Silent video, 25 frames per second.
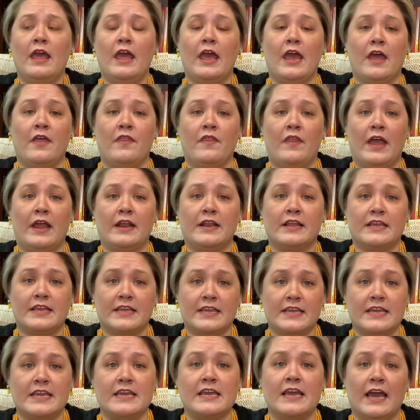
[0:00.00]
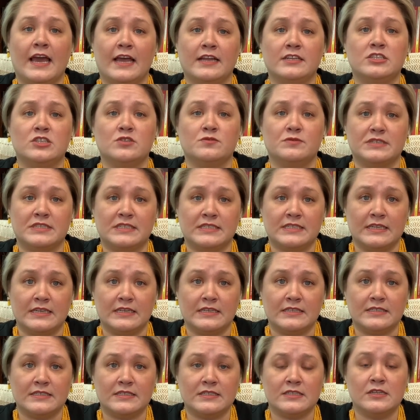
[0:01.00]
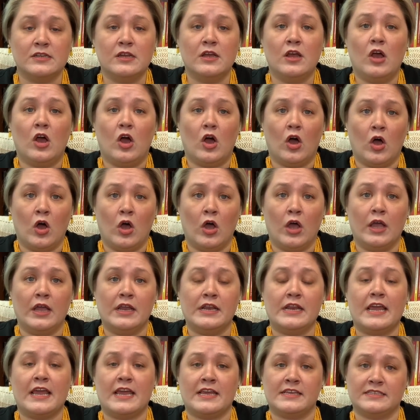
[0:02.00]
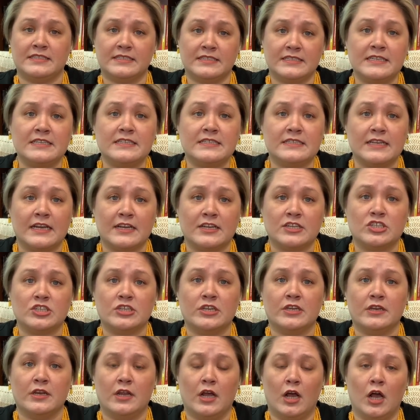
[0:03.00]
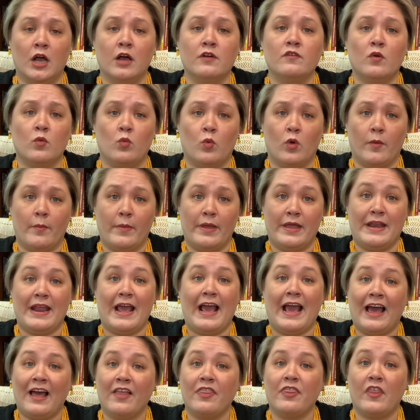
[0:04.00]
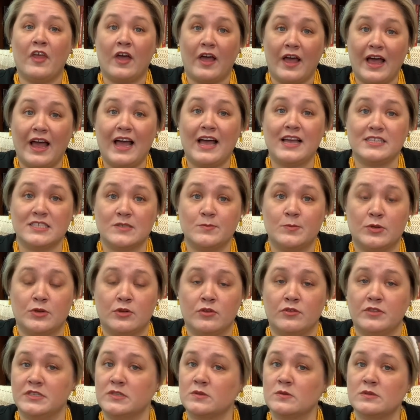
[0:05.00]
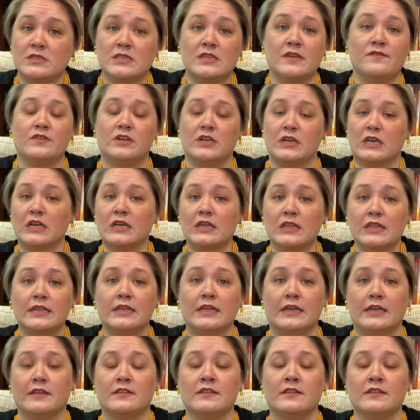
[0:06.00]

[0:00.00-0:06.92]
and that he had to assist on a C-section of a woman at the hospital. This wasn't even a clinic.